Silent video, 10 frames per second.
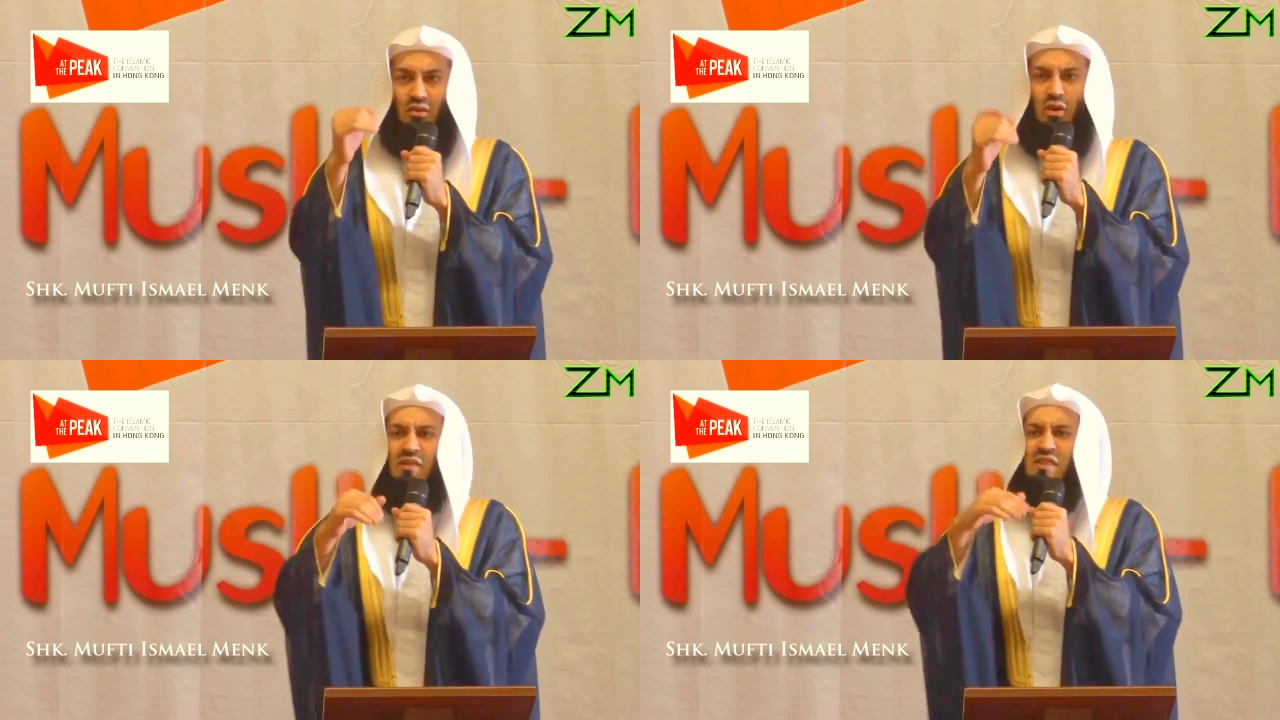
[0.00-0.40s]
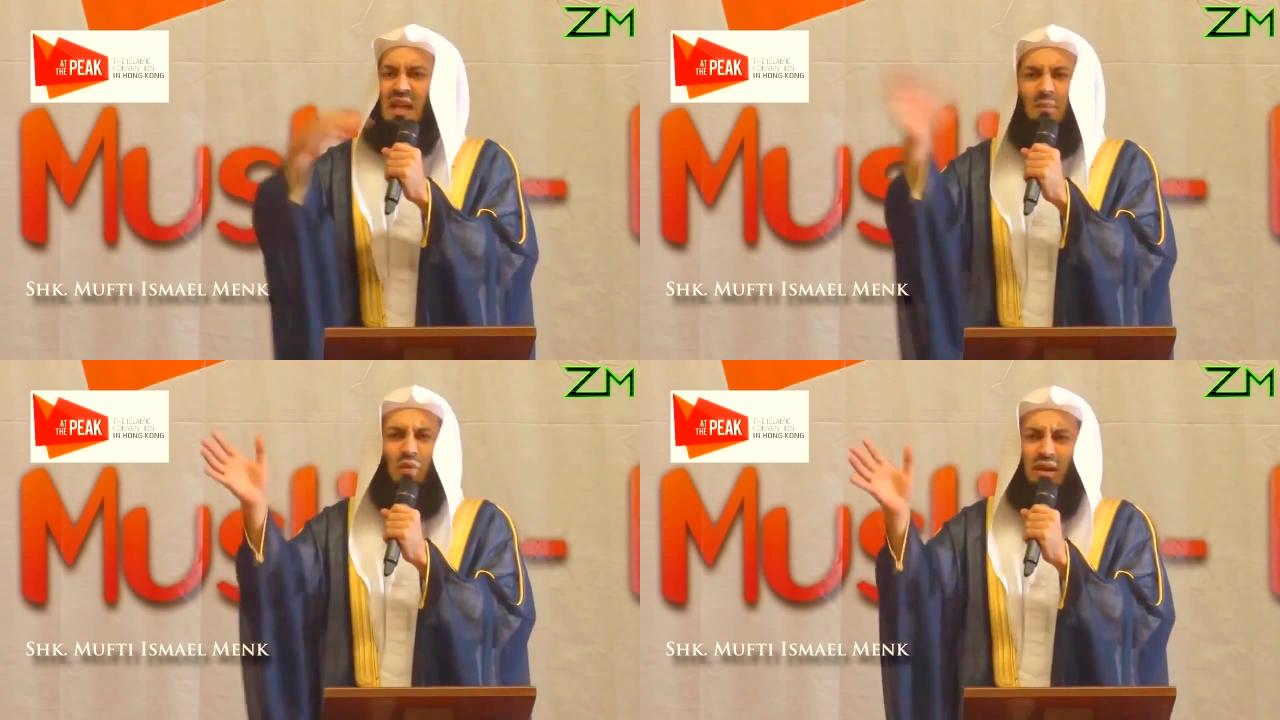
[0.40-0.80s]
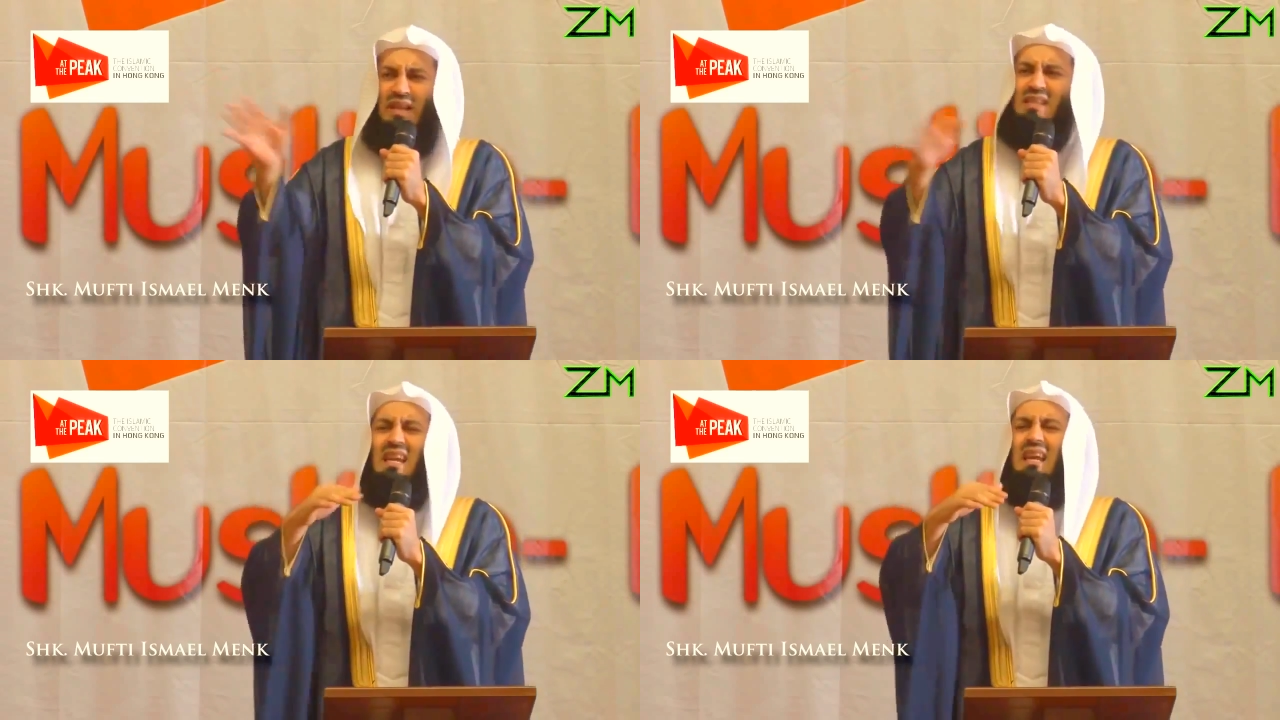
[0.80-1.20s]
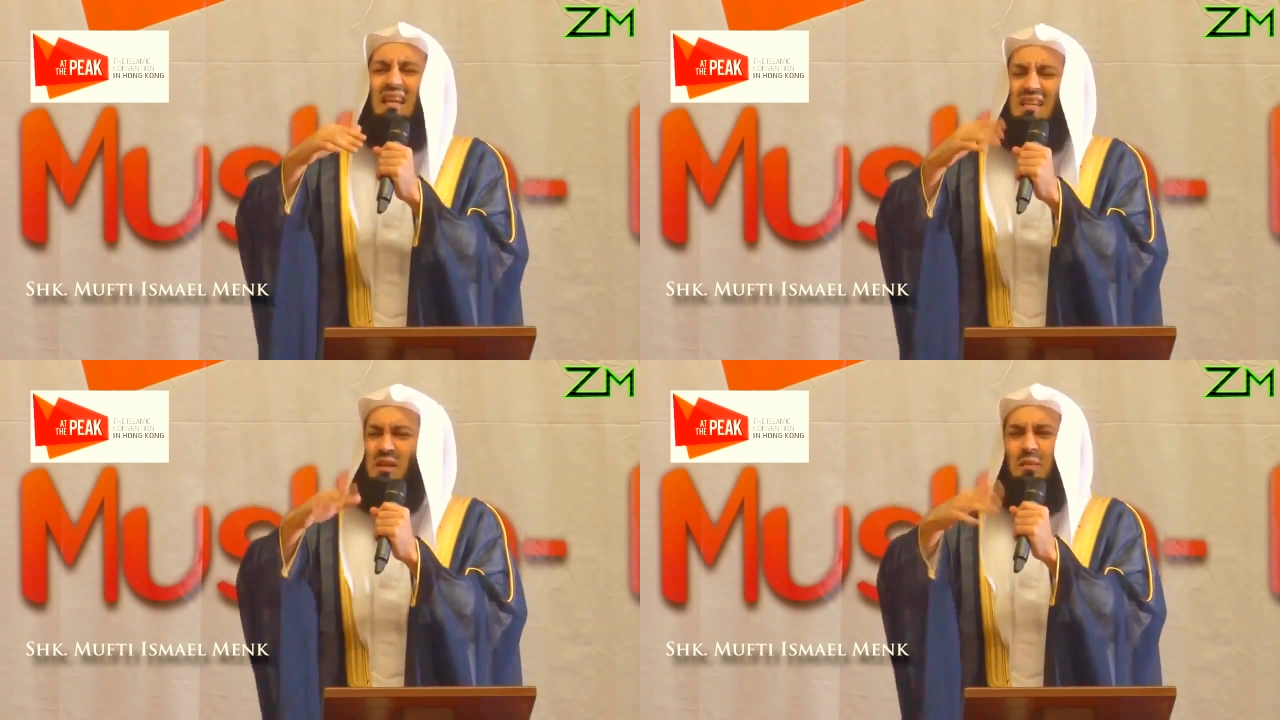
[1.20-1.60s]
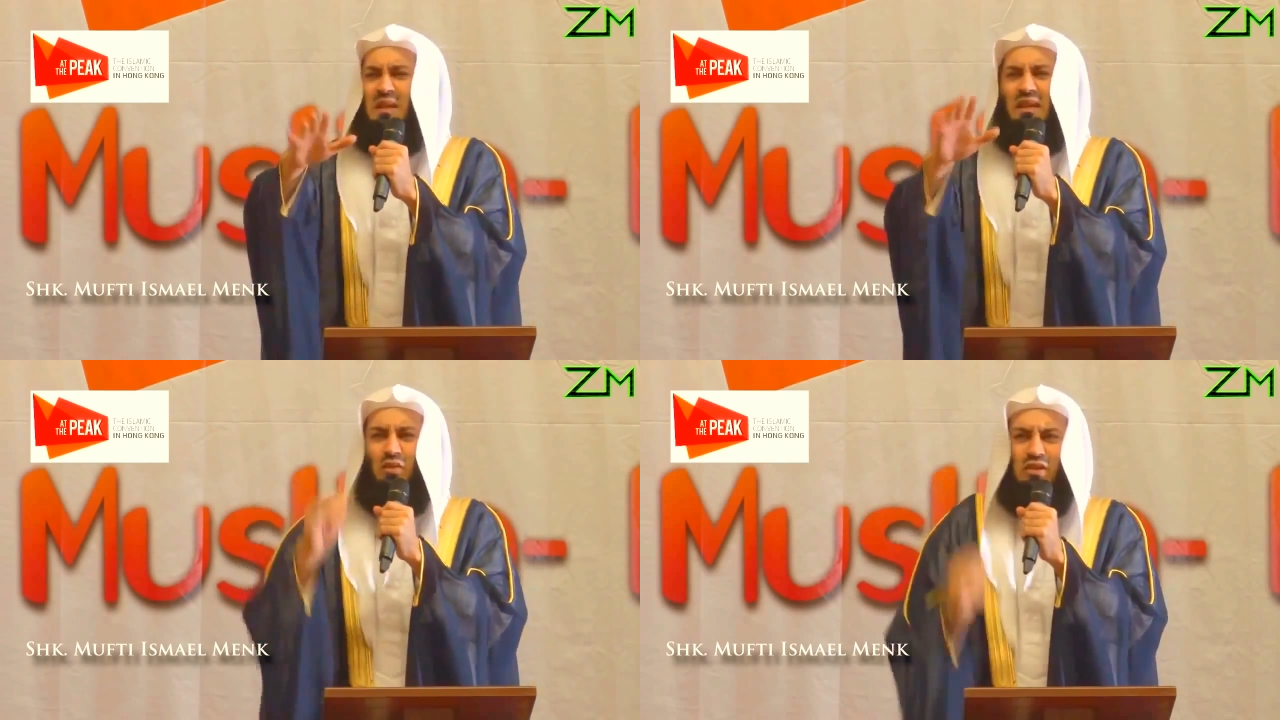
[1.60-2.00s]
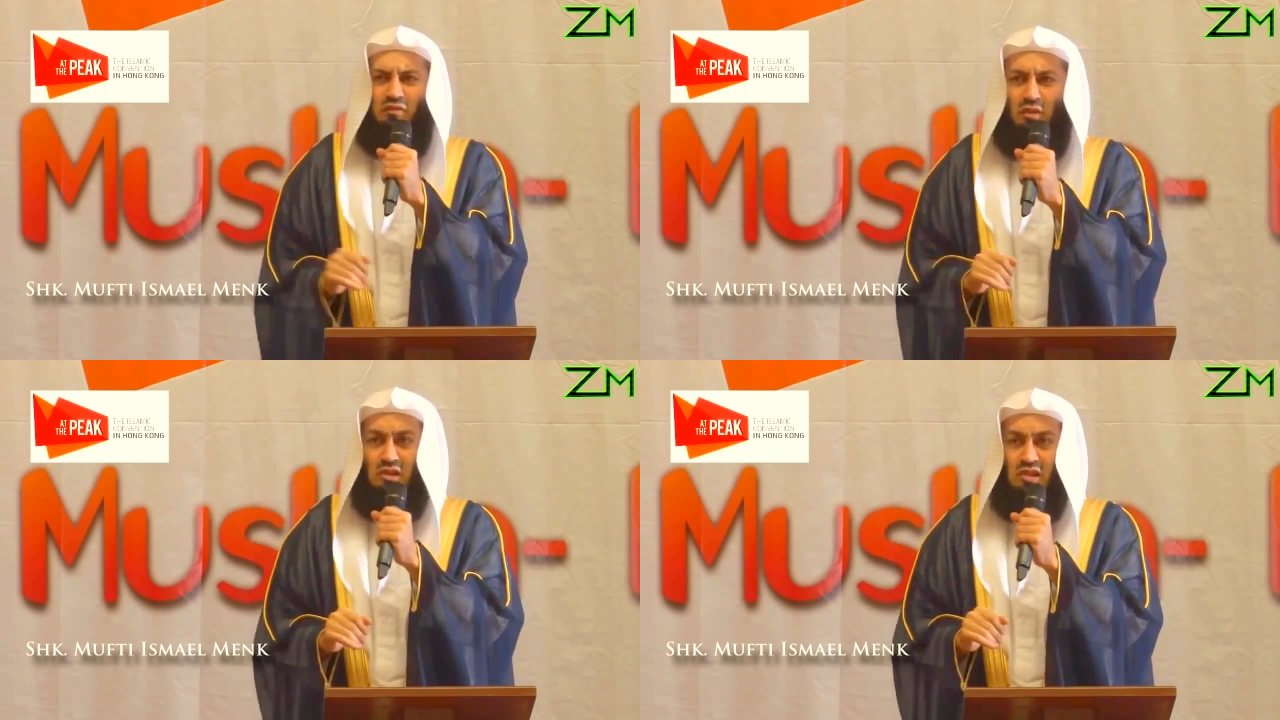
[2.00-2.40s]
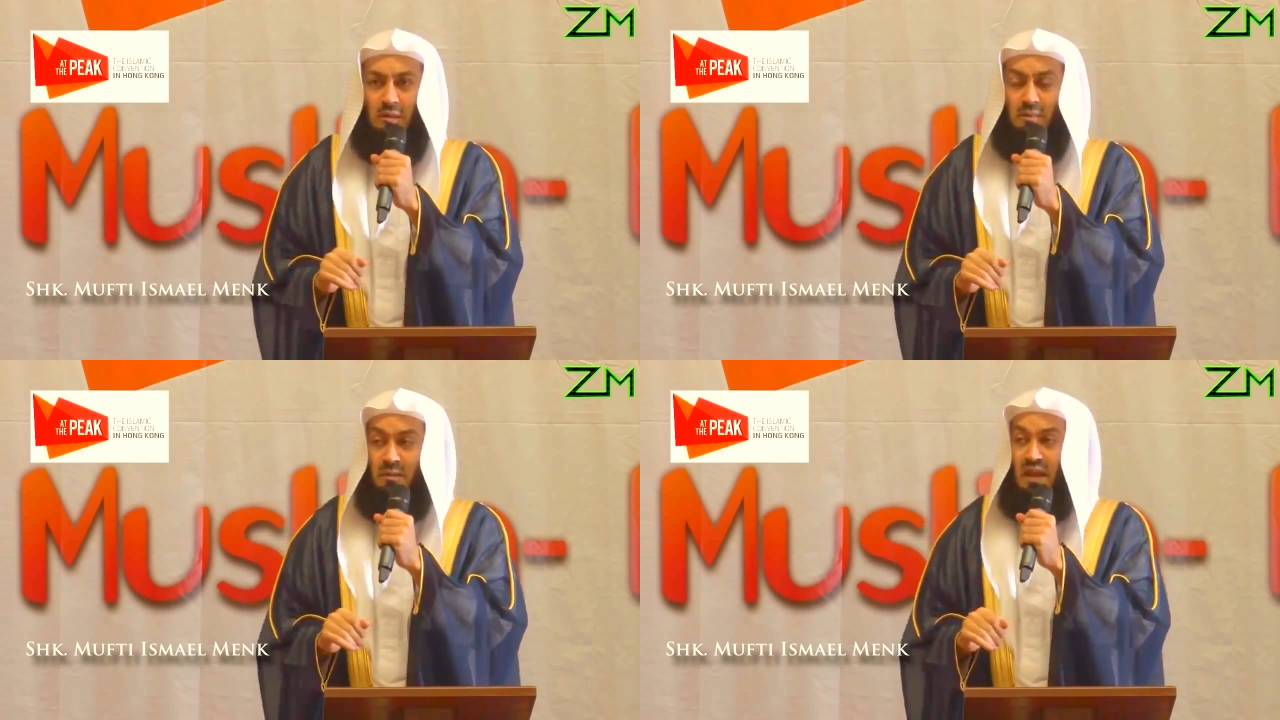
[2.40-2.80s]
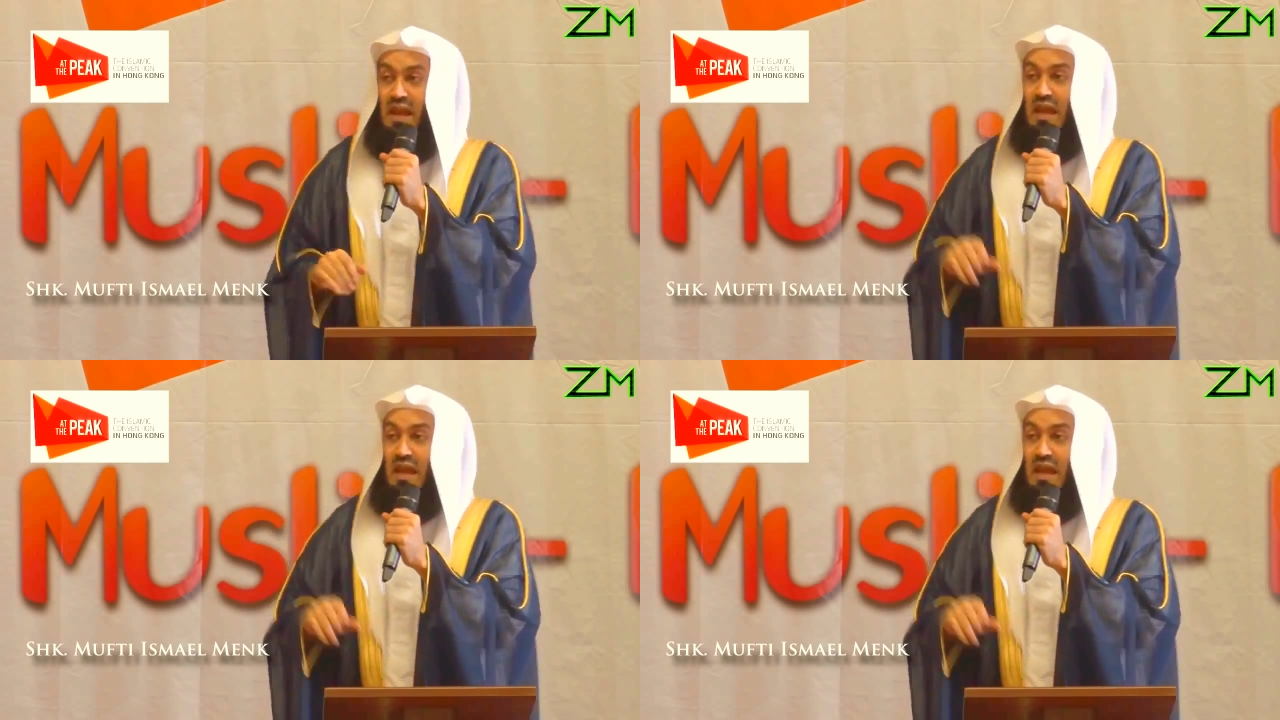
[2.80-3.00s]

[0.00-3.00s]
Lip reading: or if someone, let's say, let me give you a different example.